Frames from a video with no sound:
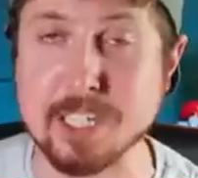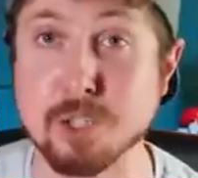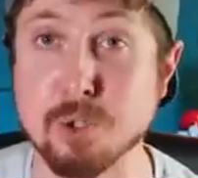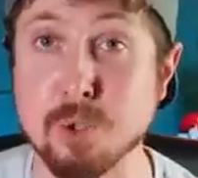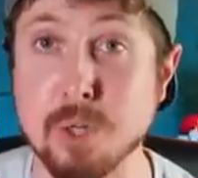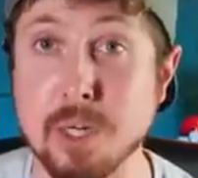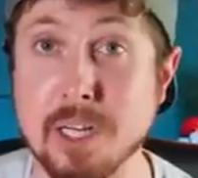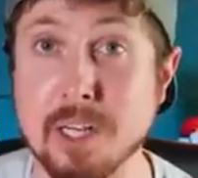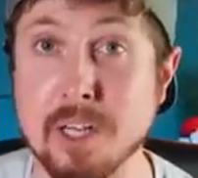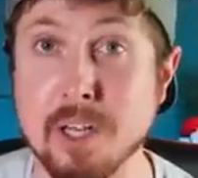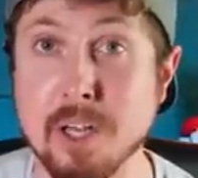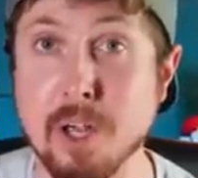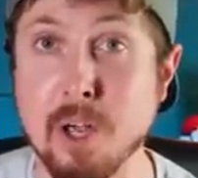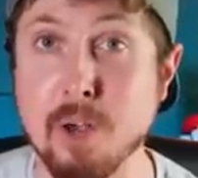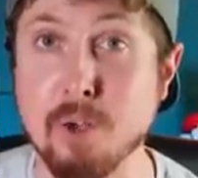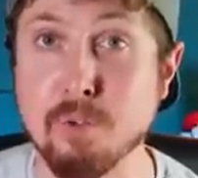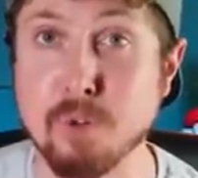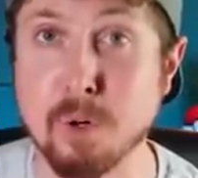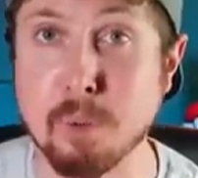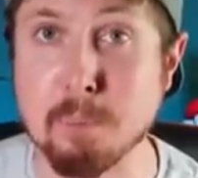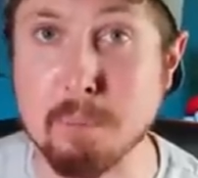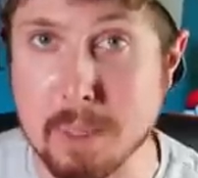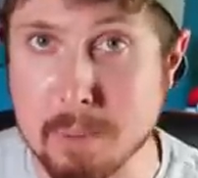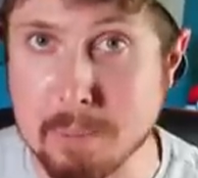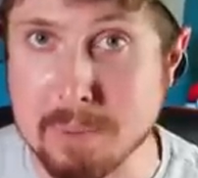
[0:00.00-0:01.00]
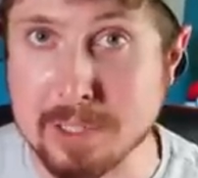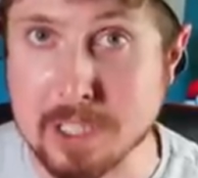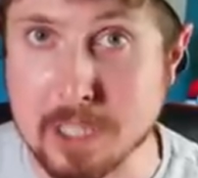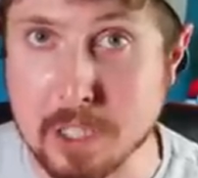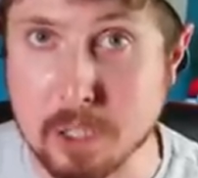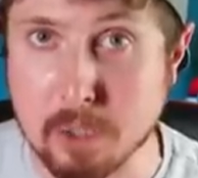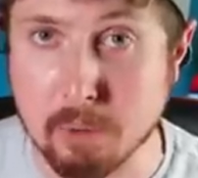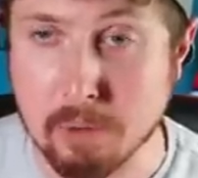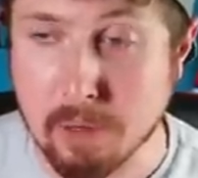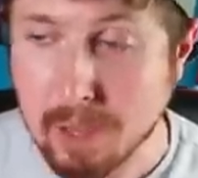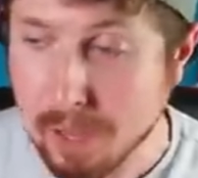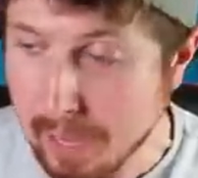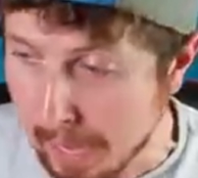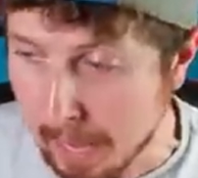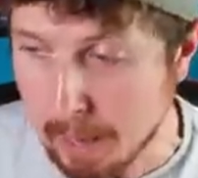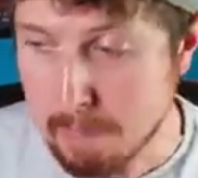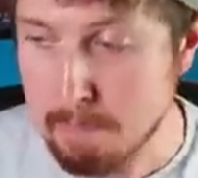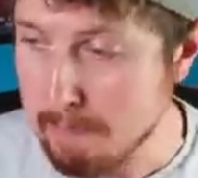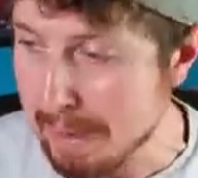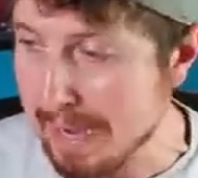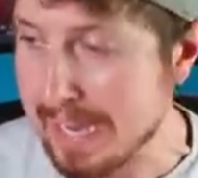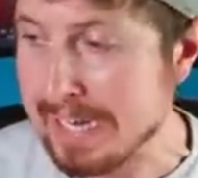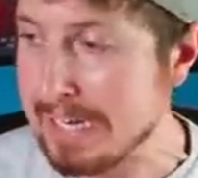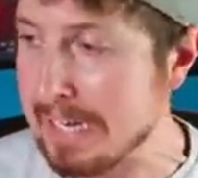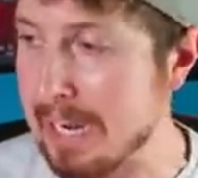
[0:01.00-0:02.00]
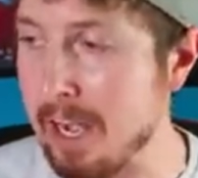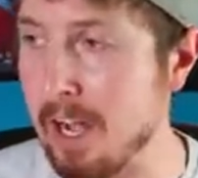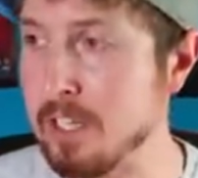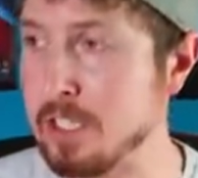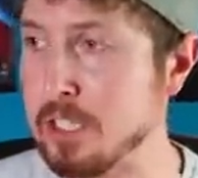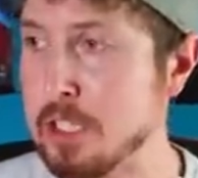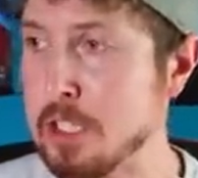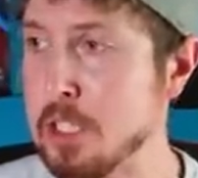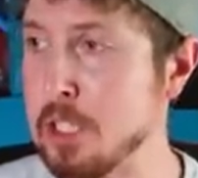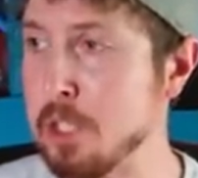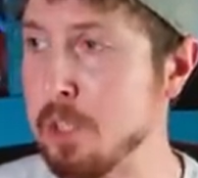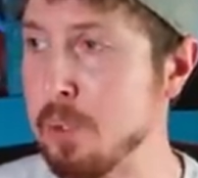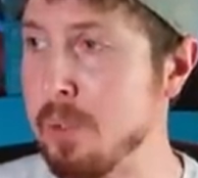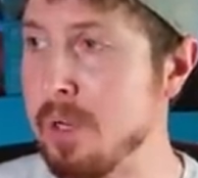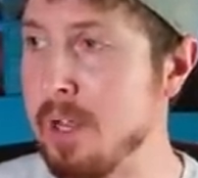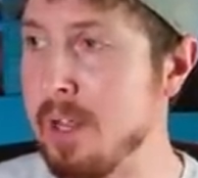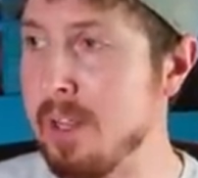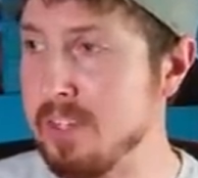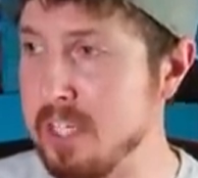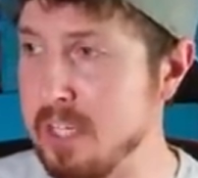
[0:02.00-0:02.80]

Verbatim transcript: entry for Mimikyu. I made it onto